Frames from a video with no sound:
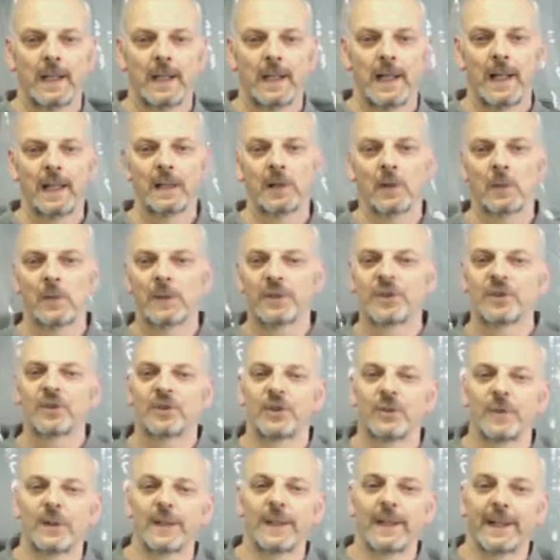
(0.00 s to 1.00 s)
Hello, it's
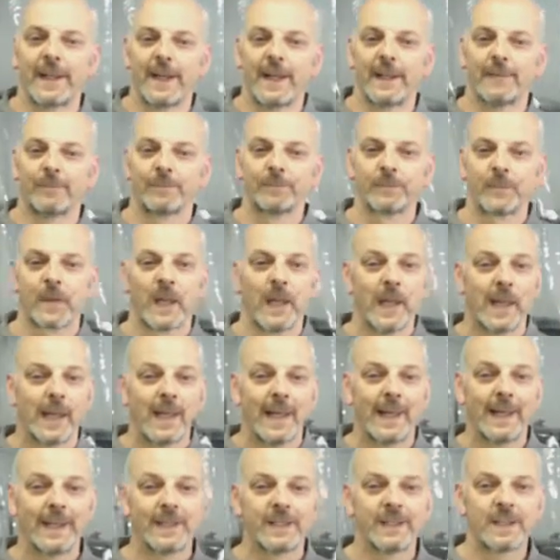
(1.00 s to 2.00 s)
Stuart again.
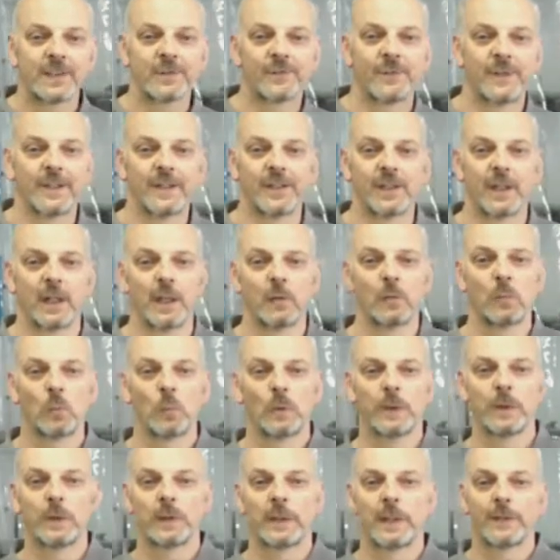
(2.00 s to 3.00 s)
In this video
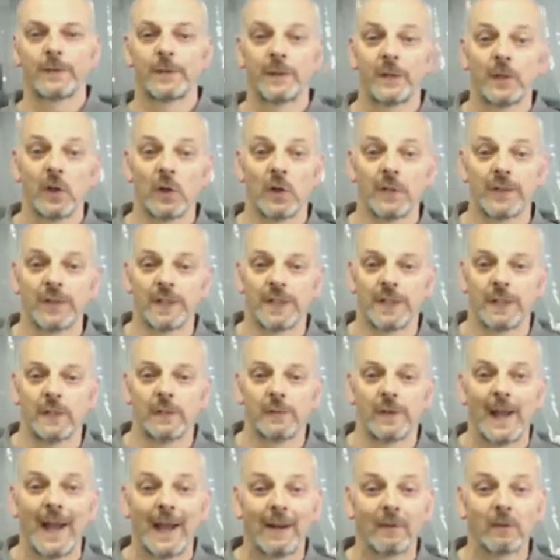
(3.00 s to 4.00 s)
we'll give you an
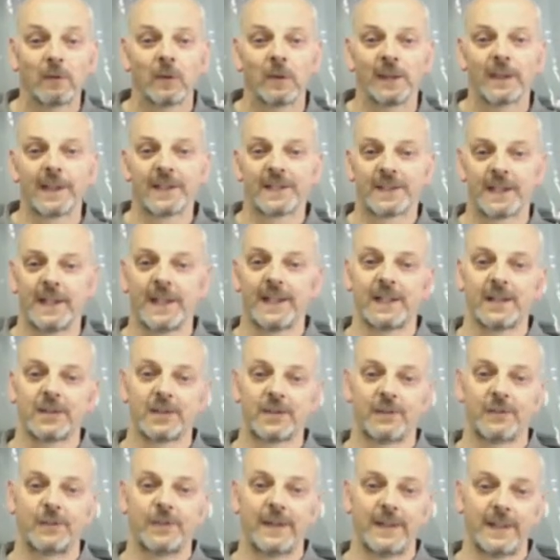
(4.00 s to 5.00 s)
idea of how long it takes
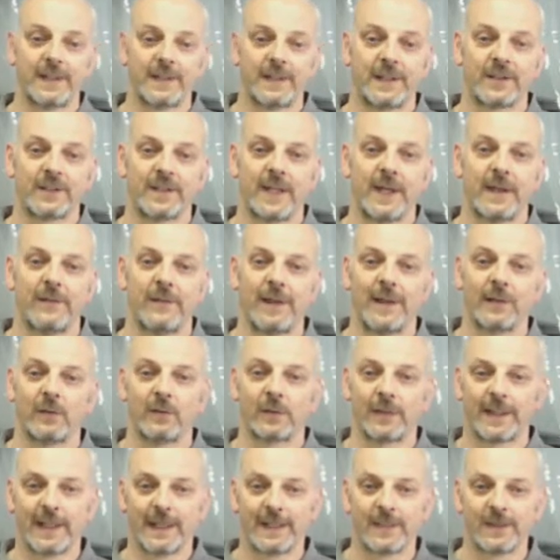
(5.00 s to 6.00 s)
to fit a set of
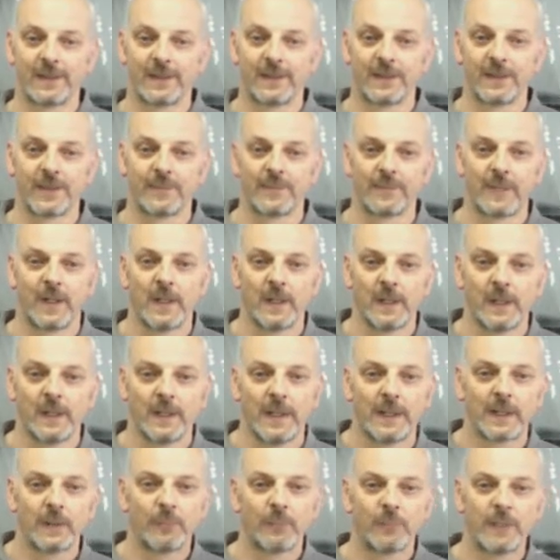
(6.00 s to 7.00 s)

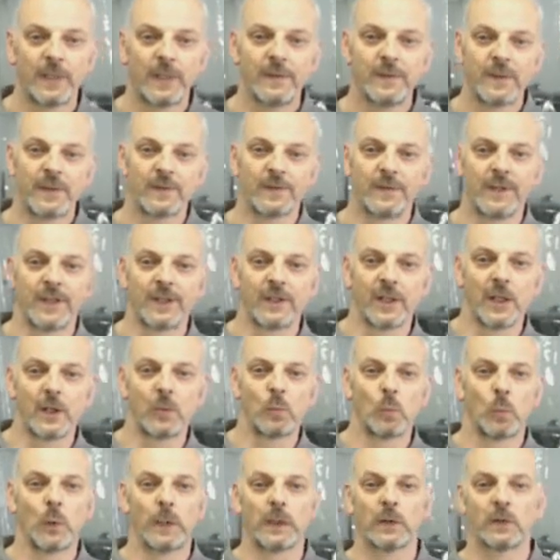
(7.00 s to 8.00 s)
AlloyGators. In the previous
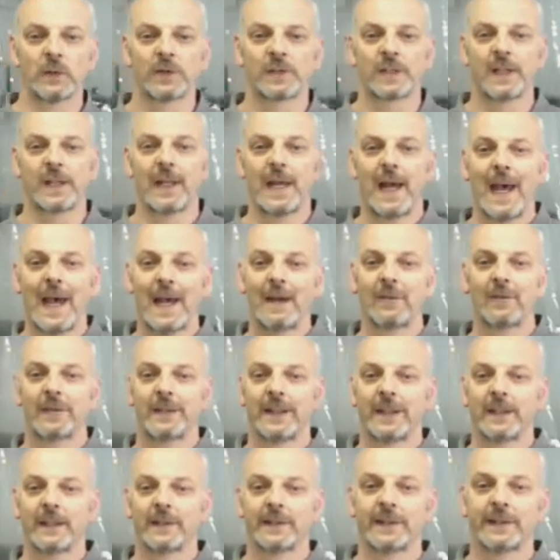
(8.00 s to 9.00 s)
video we looked at how
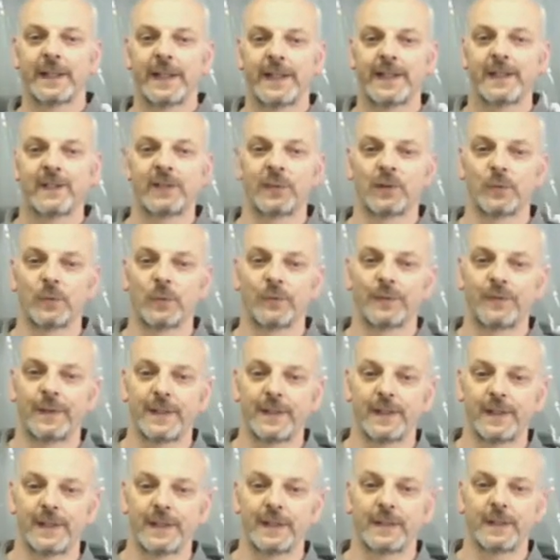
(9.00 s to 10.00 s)
the AlloyGators were
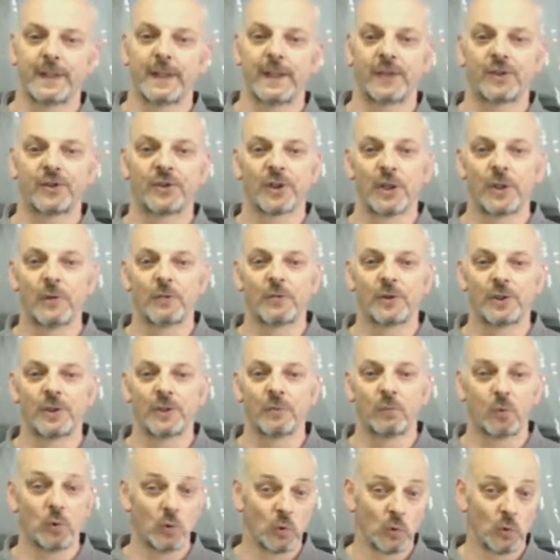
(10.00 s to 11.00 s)
fitted and showed
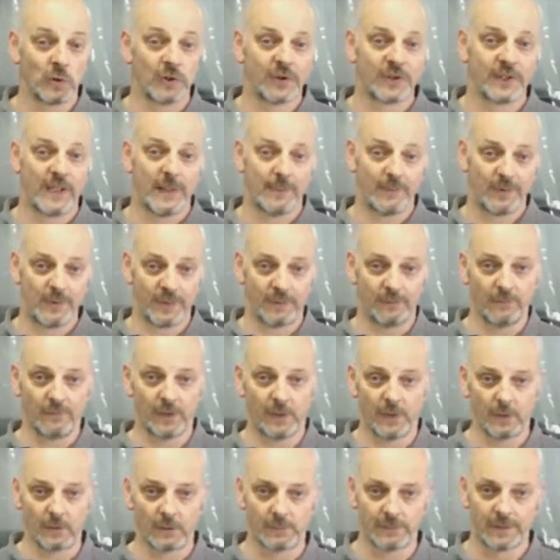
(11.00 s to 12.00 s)
you all the steps
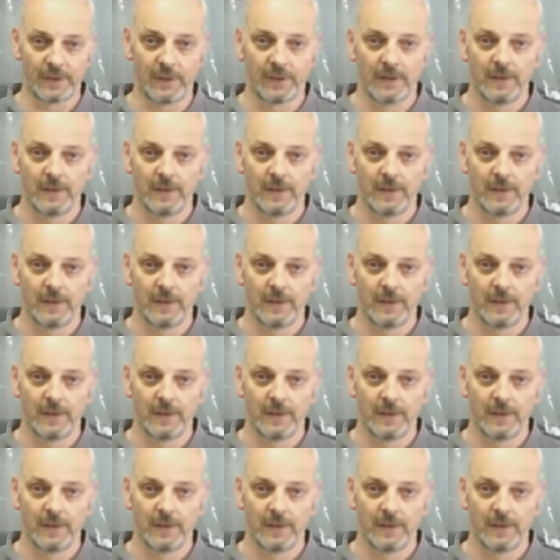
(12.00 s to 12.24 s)
involved.